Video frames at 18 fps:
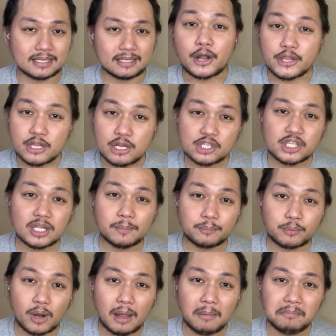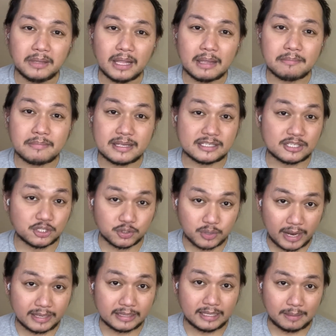the usual problem is
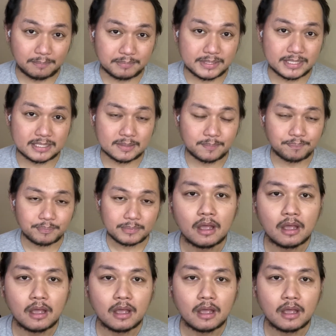dry lips.